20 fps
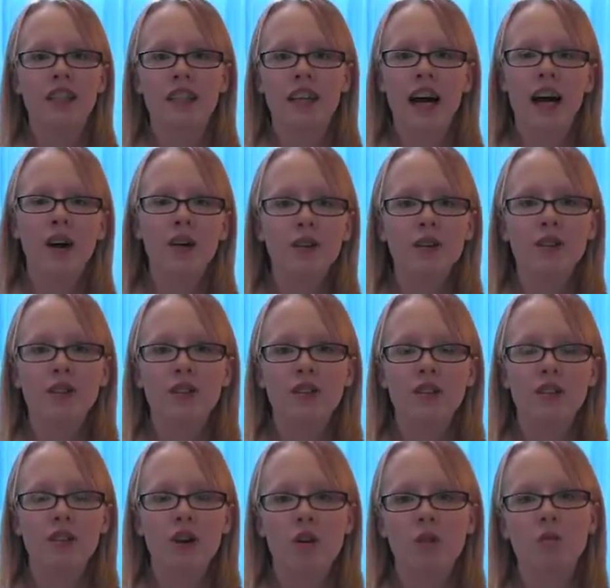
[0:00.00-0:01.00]
Sounds
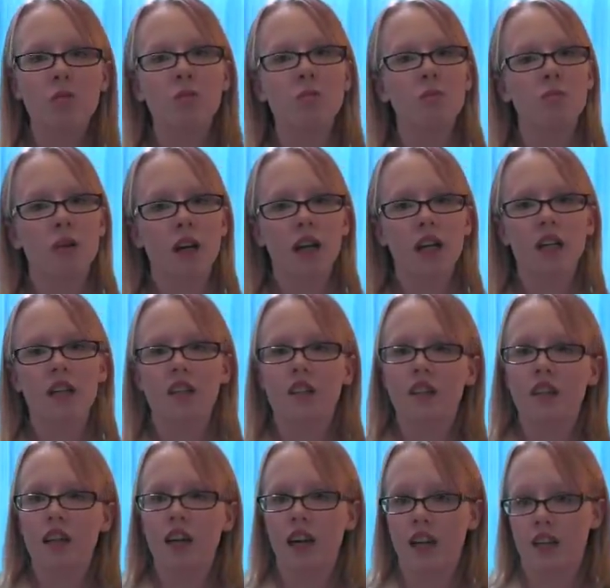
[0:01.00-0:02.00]
don't mean
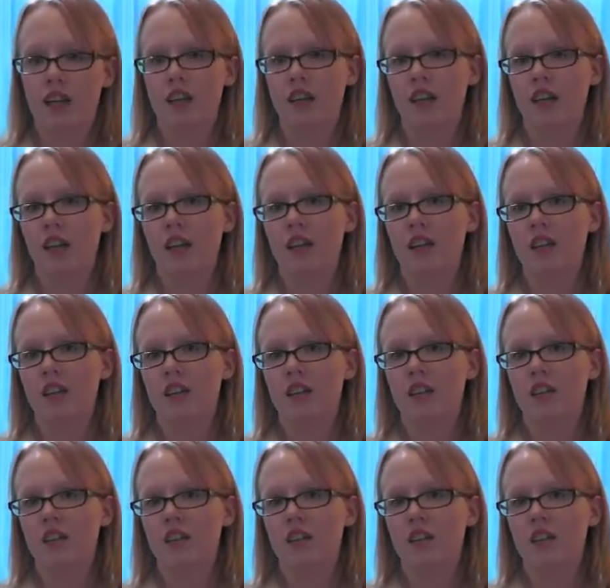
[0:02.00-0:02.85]
anything.